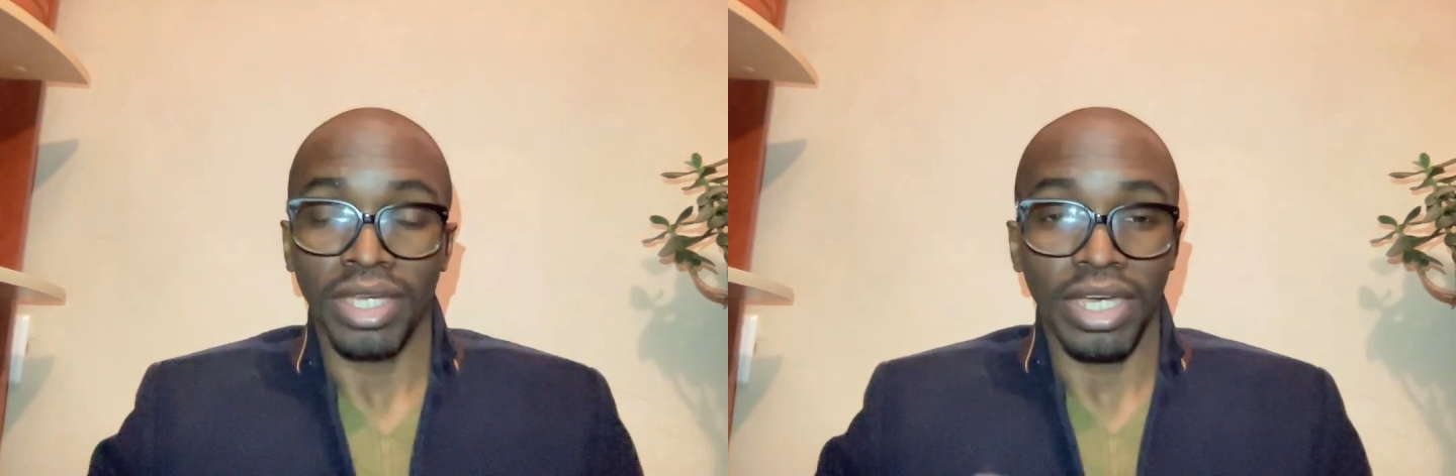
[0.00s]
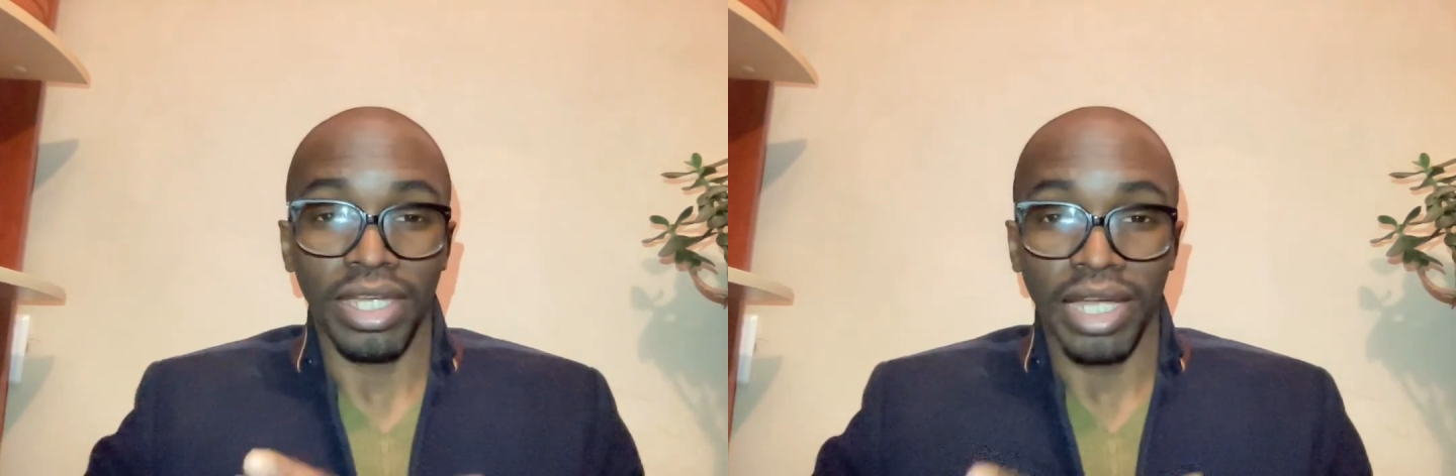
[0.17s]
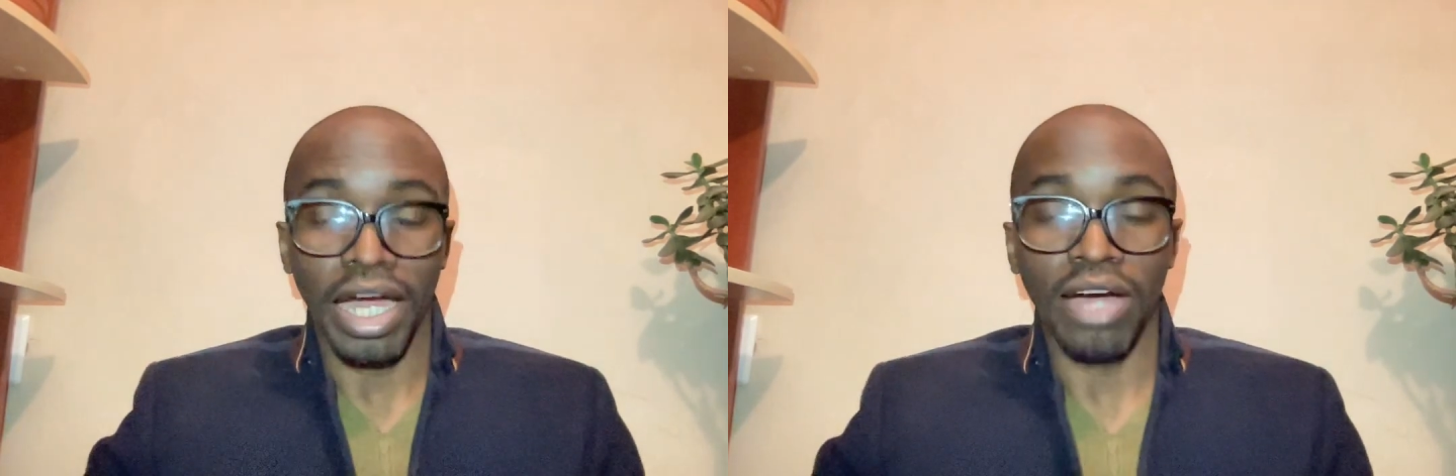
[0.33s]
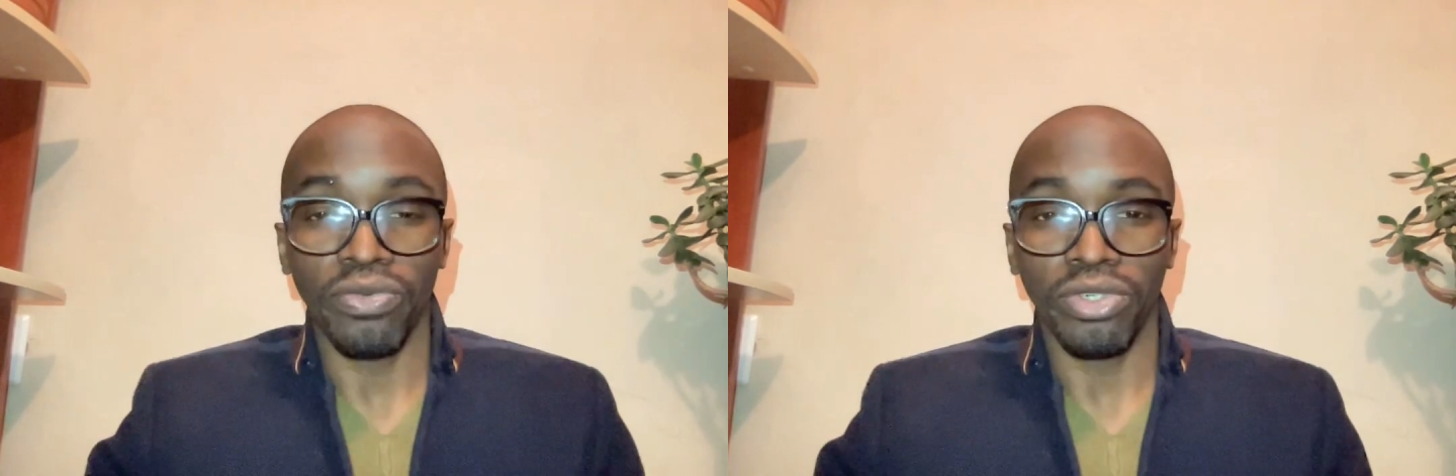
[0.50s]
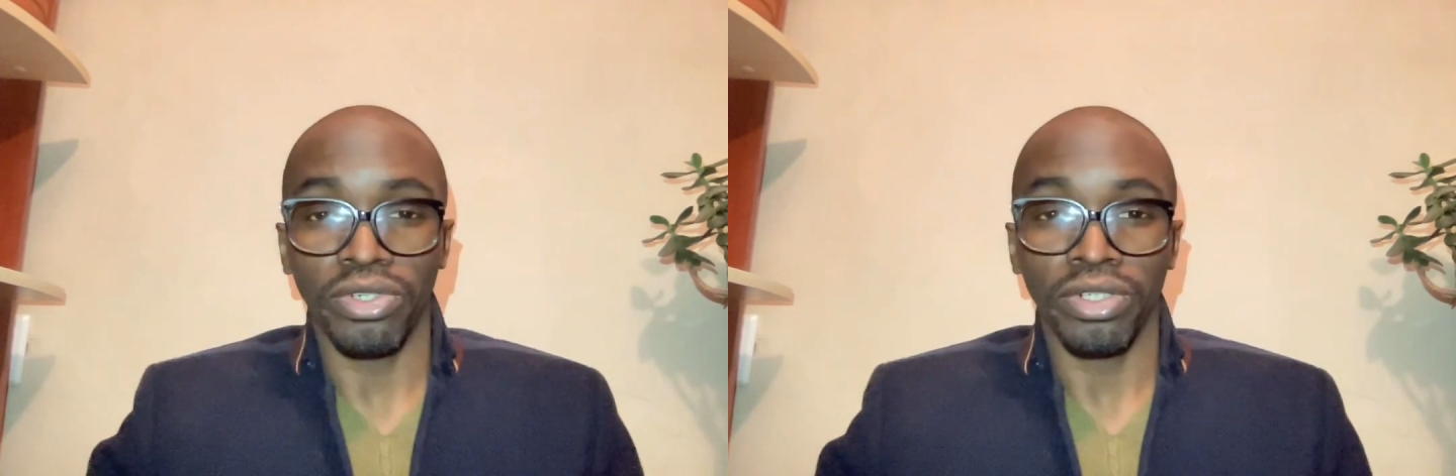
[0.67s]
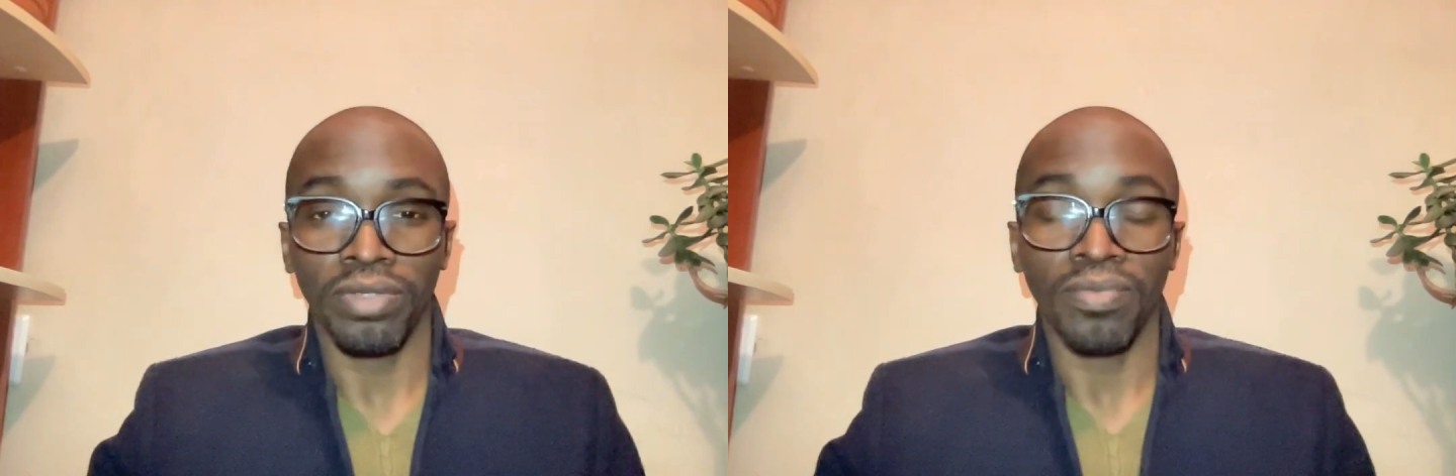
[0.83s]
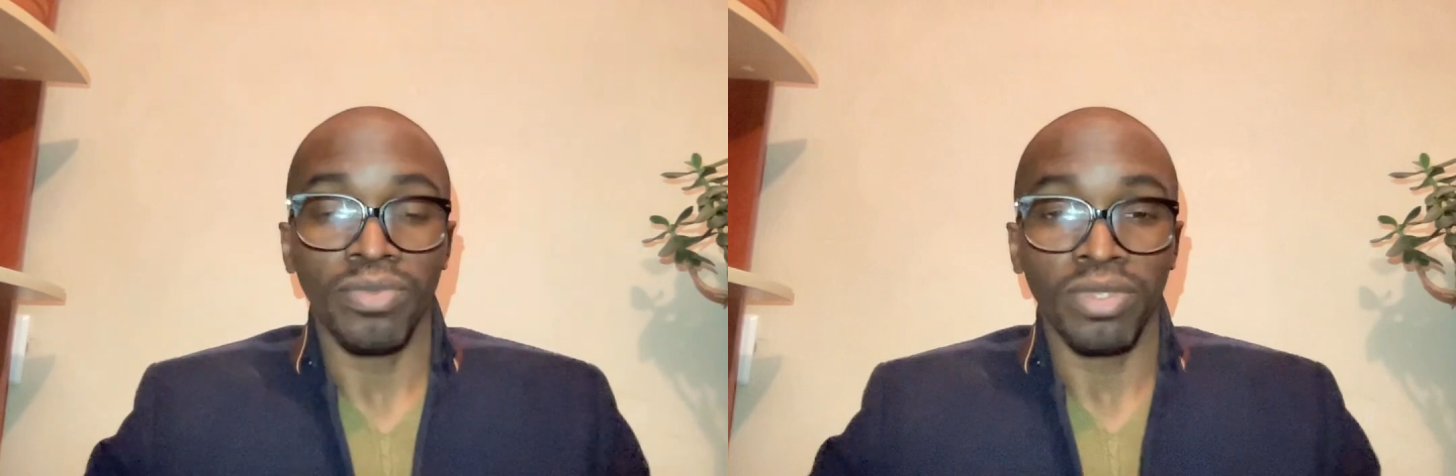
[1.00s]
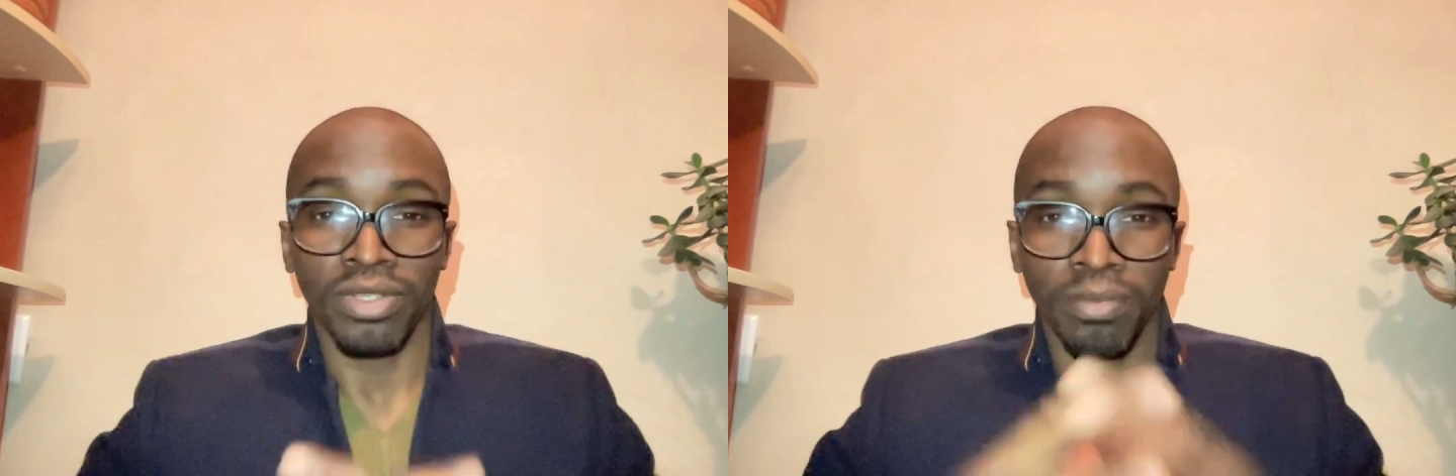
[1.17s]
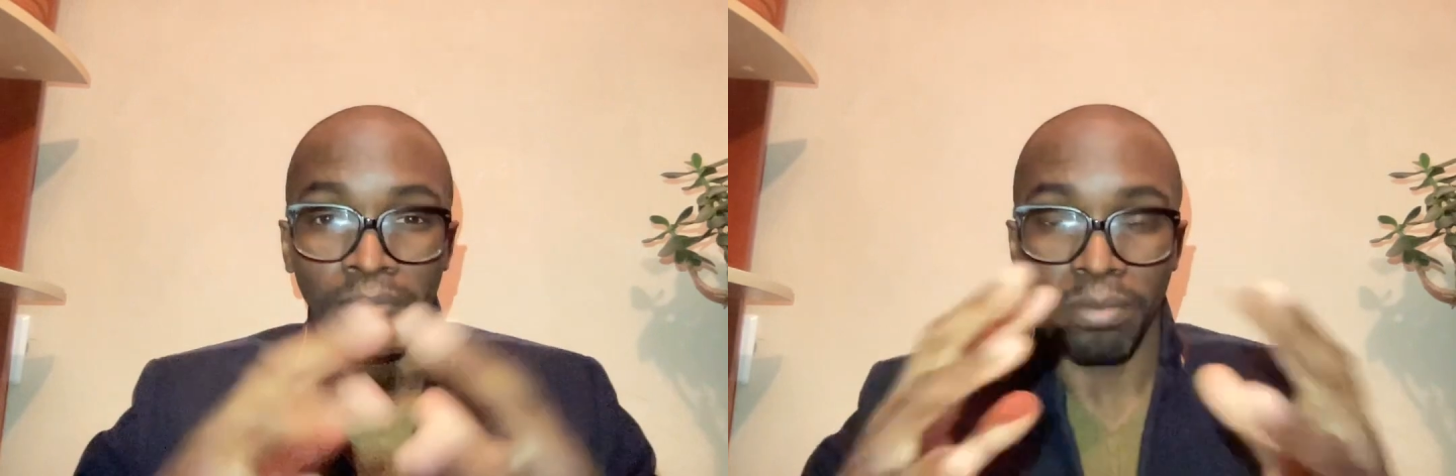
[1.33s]
And after,
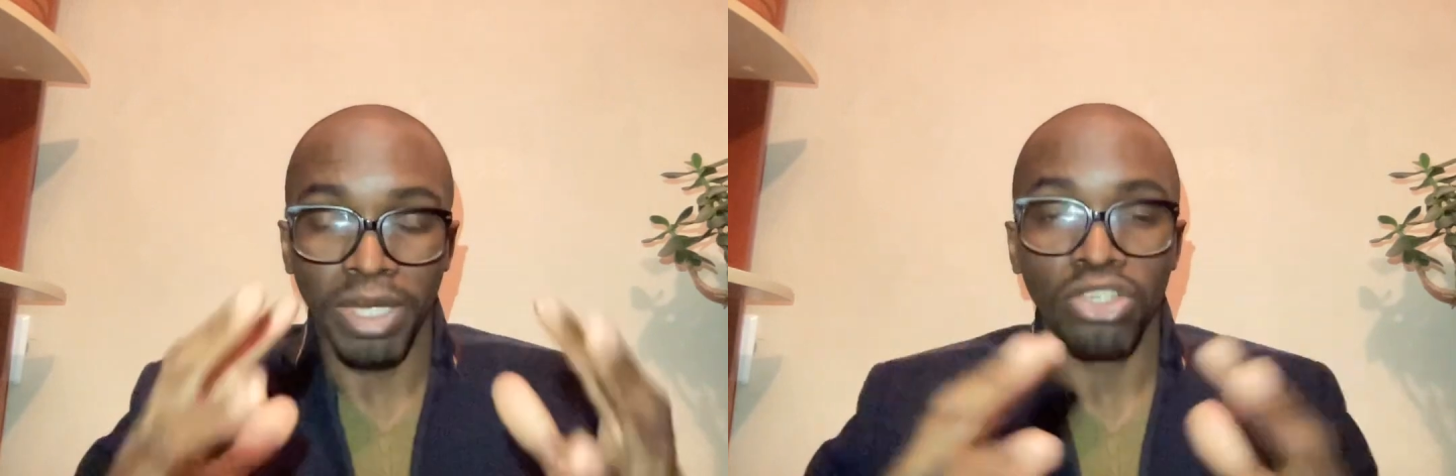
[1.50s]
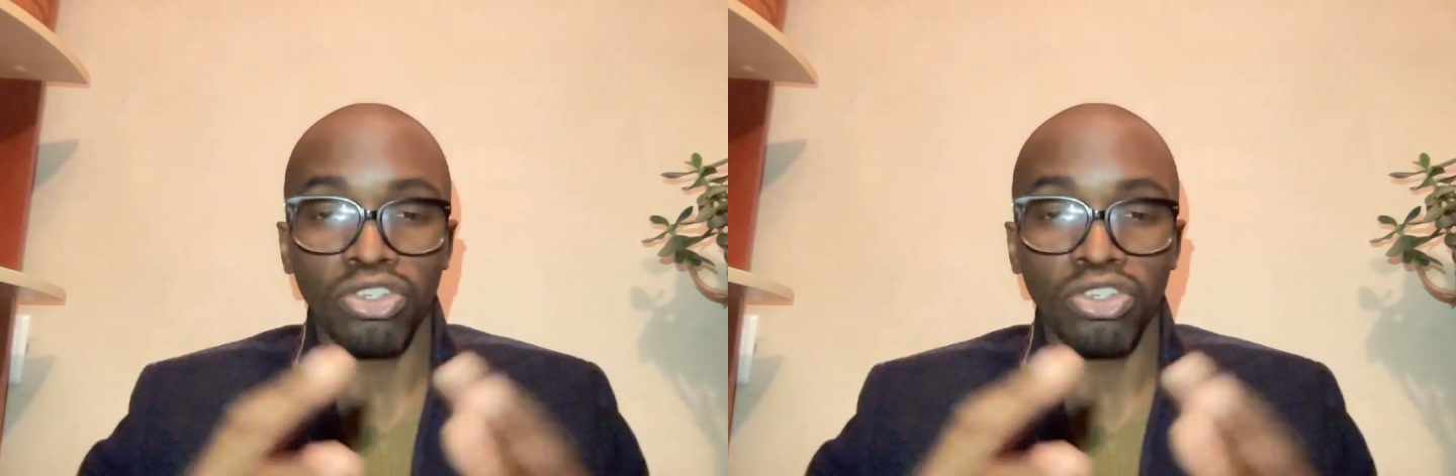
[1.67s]
make